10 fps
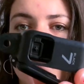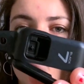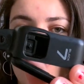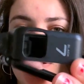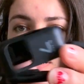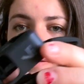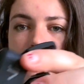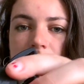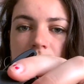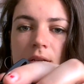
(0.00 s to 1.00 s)
at the bottom.
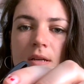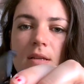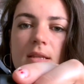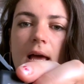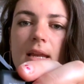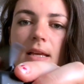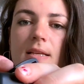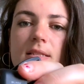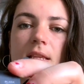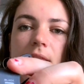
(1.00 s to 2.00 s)
That
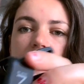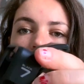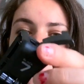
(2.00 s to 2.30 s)
is the